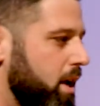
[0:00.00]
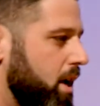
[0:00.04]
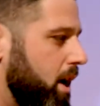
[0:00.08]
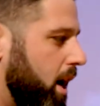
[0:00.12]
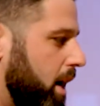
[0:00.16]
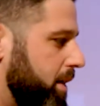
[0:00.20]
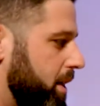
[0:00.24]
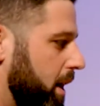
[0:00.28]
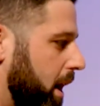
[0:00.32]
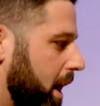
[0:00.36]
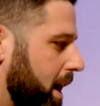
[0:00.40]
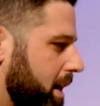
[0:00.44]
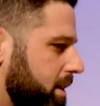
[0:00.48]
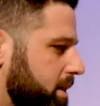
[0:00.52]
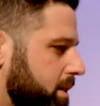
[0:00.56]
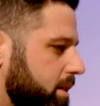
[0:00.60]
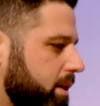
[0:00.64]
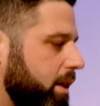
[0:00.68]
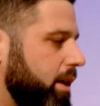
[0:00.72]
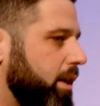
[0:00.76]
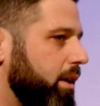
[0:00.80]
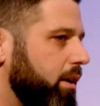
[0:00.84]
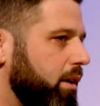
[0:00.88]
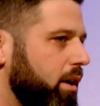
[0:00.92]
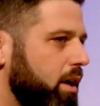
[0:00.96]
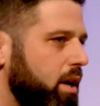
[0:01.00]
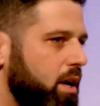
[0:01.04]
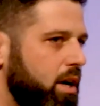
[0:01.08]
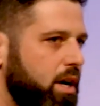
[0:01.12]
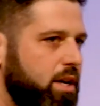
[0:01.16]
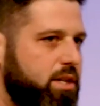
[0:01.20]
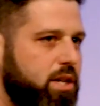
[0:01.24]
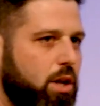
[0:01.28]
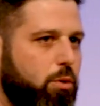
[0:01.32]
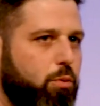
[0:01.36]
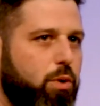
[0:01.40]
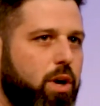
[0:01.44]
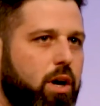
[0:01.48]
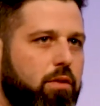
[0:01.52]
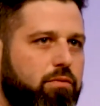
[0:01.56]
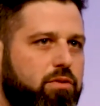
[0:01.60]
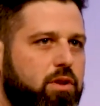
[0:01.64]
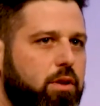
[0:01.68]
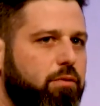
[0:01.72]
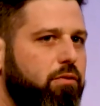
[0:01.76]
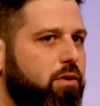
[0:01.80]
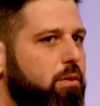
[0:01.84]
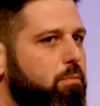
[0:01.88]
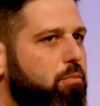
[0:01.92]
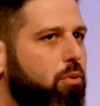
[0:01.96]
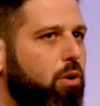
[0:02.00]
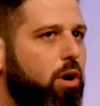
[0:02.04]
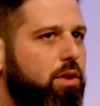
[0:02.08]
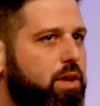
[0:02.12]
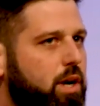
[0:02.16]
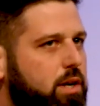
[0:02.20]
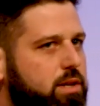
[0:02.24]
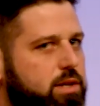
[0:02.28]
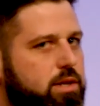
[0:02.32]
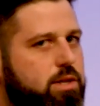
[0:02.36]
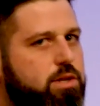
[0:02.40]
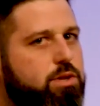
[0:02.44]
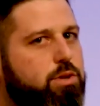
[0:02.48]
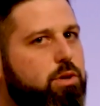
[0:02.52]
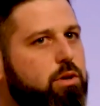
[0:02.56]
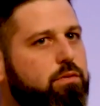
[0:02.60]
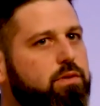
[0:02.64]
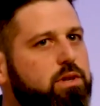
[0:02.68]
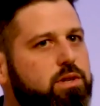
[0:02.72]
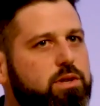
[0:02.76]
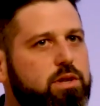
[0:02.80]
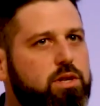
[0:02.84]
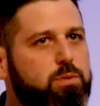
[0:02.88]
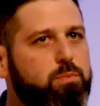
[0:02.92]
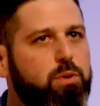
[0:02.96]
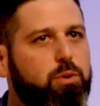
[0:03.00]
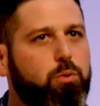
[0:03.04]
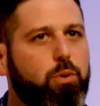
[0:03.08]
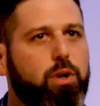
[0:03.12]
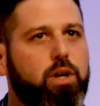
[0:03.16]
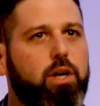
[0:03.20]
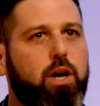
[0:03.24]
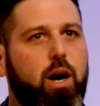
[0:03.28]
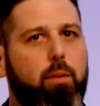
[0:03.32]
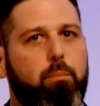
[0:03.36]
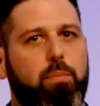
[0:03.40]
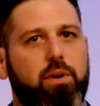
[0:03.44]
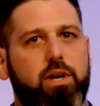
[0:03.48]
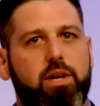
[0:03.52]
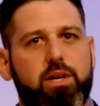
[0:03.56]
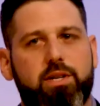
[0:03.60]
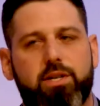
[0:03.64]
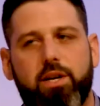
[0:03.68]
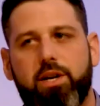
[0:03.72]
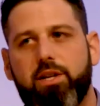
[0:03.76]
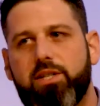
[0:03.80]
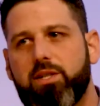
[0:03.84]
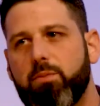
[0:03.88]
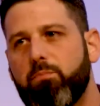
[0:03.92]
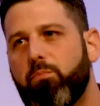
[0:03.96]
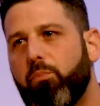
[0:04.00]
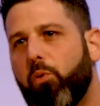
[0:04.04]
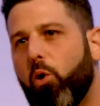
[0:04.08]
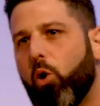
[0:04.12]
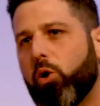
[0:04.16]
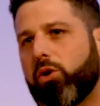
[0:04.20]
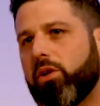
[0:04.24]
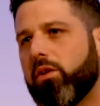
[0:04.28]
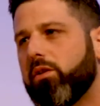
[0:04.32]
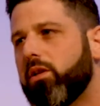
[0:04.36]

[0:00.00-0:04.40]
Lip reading: And the last thing is that we have different products and services between companies, and it's important